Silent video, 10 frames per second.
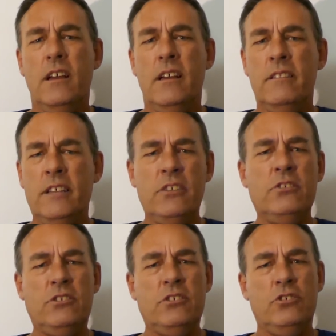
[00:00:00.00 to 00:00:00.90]
and
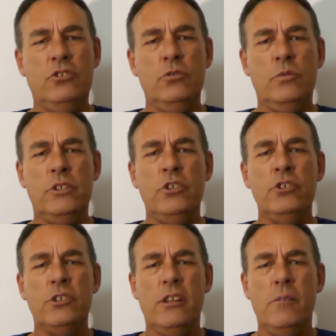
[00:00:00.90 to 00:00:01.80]
those that do are
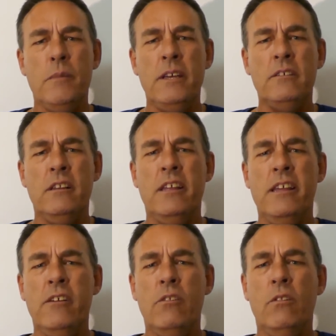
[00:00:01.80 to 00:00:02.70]
usually
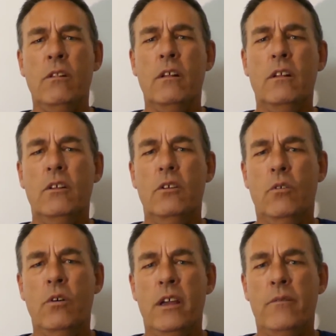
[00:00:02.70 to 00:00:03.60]
mentally ill
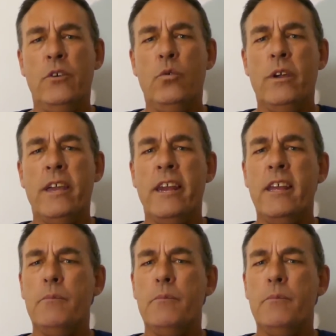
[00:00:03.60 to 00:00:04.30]
or have an organic